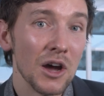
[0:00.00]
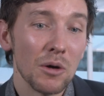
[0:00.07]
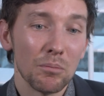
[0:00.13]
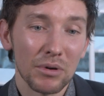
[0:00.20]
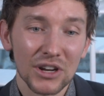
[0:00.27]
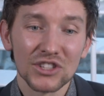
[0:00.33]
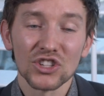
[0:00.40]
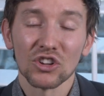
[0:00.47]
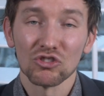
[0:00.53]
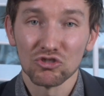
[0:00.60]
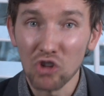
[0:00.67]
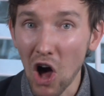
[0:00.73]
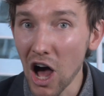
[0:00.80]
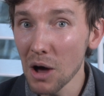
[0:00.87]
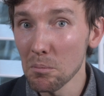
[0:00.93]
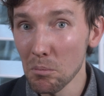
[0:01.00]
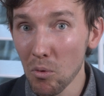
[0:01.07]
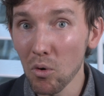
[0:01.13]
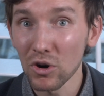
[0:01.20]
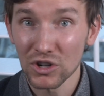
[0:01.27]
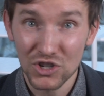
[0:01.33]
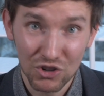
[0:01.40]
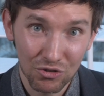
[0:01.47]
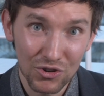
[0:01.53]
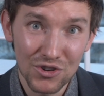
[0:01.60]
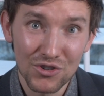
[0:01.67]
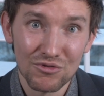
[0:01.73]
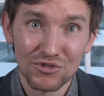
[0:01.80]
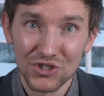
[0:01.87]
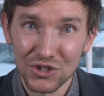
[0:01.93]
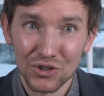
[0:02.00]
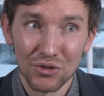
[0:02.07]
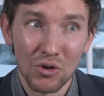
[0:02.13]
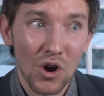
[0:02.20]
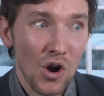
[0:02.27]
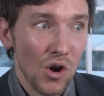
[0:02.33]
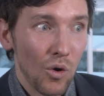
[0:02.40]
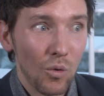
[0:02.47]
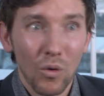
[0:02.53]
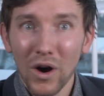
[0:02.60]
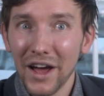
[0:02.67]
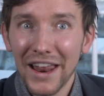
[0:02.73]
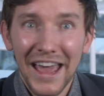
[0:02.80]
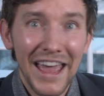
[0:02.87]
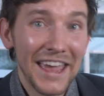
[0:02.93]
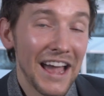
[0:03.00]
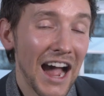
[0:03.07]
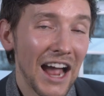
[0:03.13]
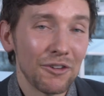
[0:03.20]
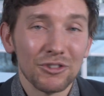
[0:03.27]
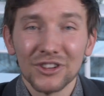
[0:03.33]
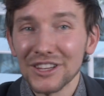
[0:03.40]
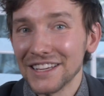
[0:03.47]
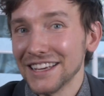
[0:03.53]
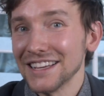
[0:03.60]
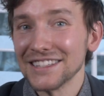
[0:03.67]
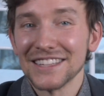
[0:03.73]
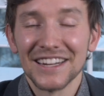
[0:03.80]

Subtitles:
but it's a lot more true to what AI really is.